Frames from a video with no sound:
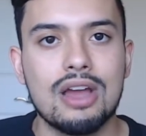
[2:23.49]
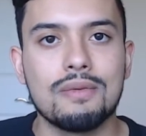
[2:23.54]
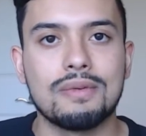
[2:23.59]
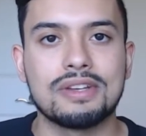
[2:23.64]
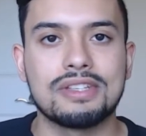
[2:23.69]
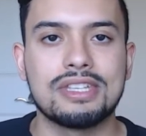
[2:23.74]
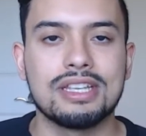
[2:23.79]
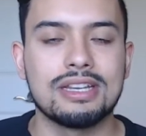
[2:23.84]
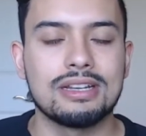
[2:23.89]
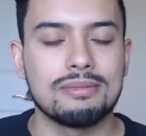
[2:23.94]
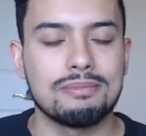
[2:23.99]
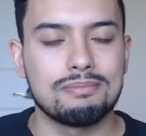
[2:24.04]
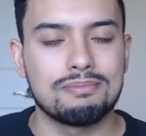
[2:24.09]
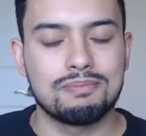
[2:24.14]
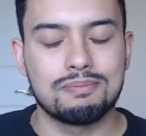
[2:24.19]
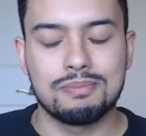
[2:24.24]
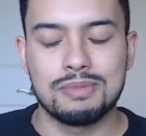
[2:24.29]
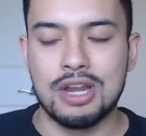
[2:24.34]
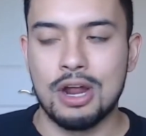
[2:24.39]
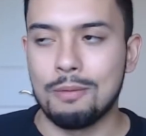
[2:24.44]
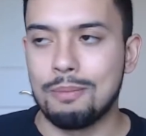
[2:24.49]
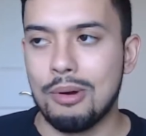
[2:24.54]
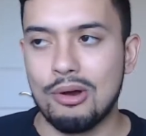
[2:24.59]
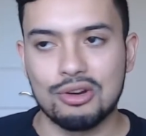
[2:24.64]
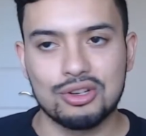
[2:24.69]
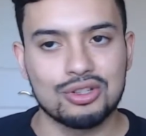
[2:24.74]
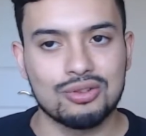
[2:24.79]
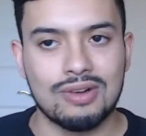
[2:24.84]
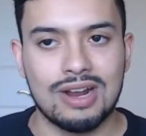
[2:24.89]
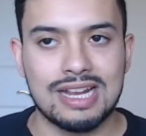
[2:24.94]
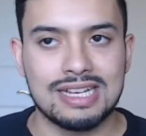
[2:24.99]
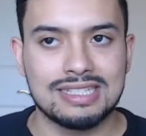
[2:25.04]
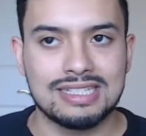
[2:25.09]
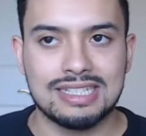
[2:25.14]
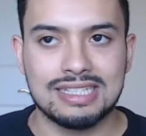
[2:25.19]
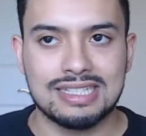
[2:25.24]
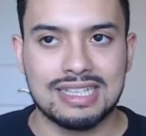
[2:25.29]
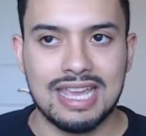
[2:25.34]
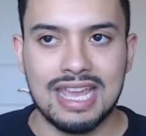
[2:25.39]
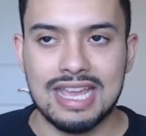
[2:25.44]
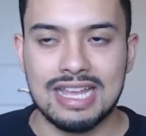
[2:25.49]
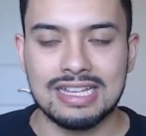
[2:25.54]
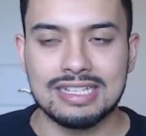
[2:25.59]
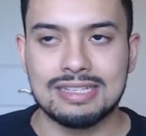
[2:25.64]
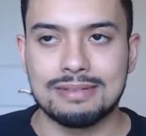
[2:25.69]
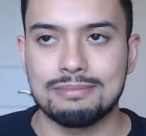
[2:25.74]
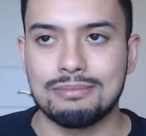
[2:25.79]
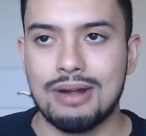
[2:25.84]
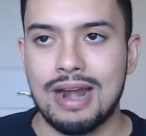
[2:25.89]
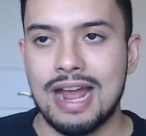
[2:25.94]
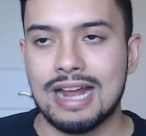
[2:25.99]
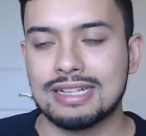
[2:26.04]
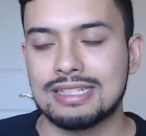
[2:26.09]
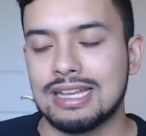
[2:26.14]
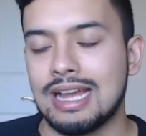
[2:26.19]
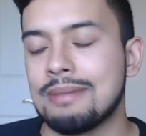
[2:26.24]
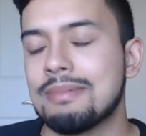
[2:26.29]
we've seen him, posterize these kids in practice.